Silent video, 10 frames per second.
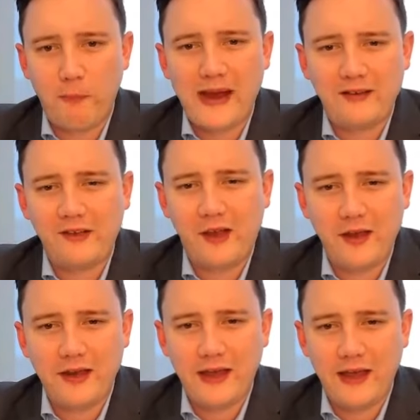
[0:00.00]
banks
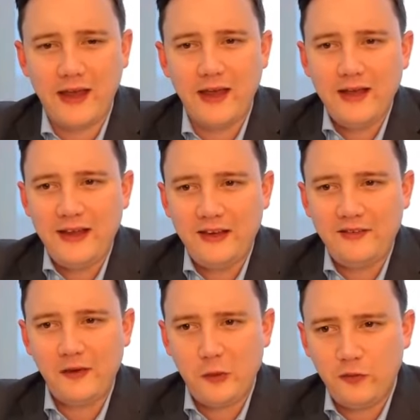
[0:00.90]
like here is
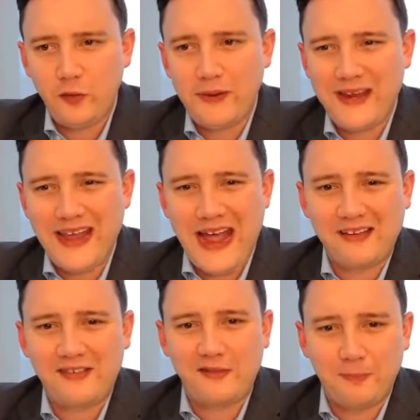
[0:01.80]
for you to be
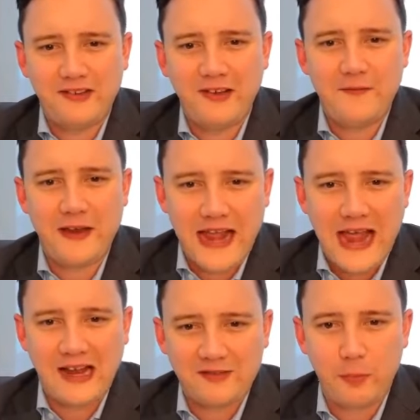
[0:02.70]
as specific
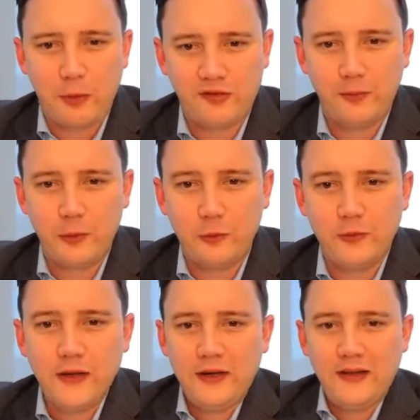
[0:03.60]
as possible.
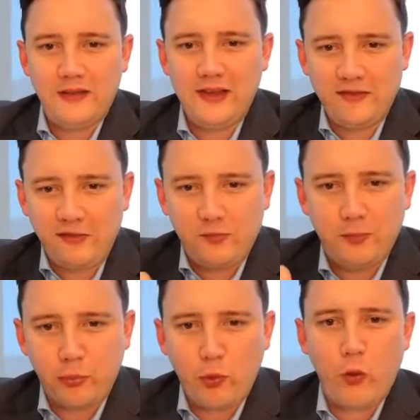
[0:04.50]
These
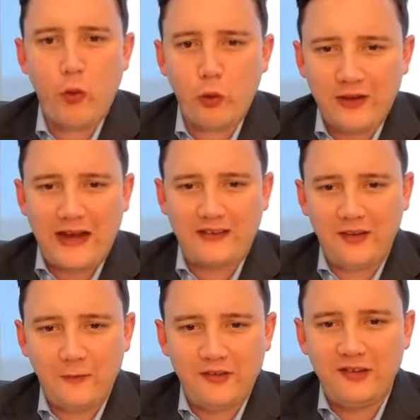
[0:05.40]
broad
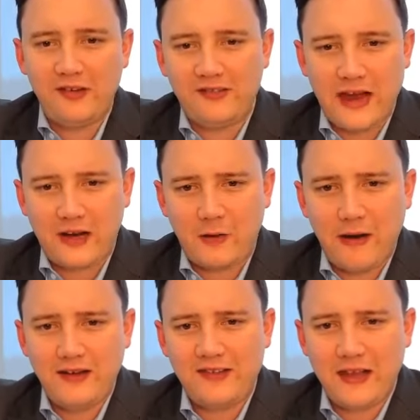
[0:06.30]
activities, as Zach
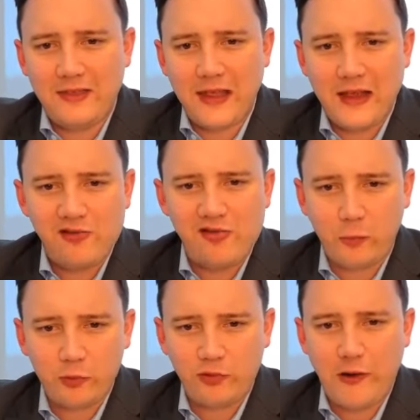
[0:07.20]
correctly said there,
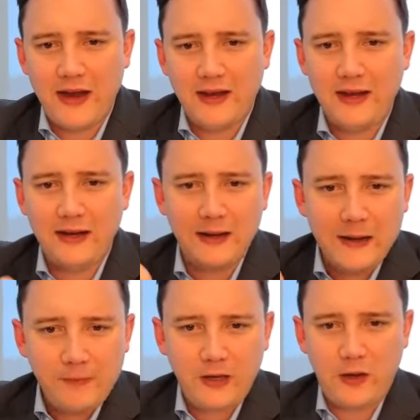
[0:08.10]
general trading,
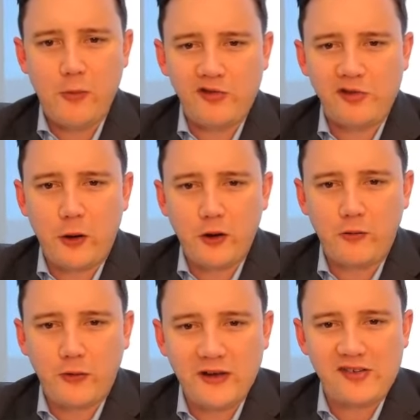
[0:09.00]
commercial
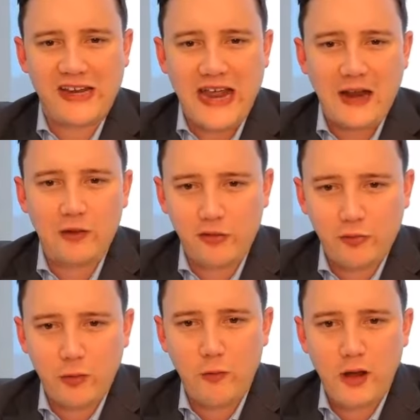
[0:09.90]
brokerage can
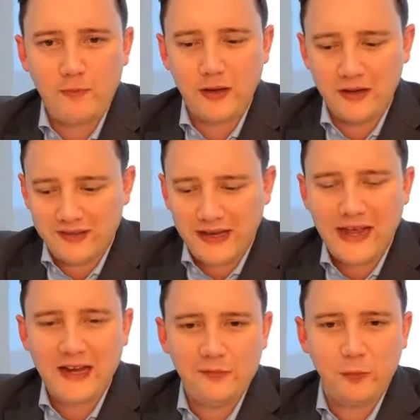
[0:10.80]
throw up
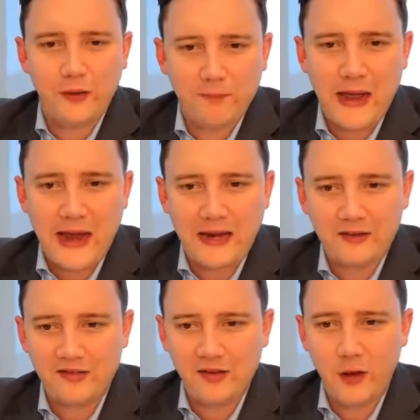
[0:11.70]
delays with
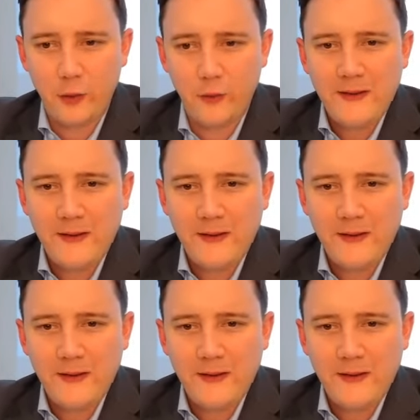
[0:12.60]
banks. So